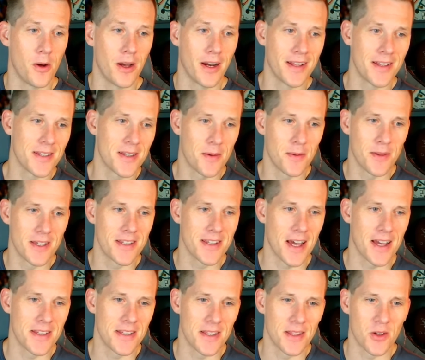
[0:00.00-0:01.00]
get into some of these
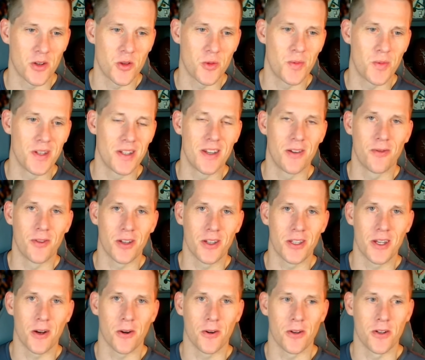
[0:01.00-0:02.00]
guys and their specifics
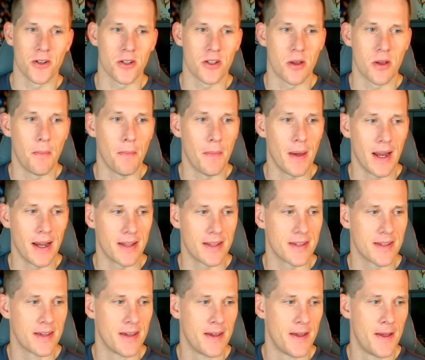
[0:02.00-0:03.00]
here in just a minute.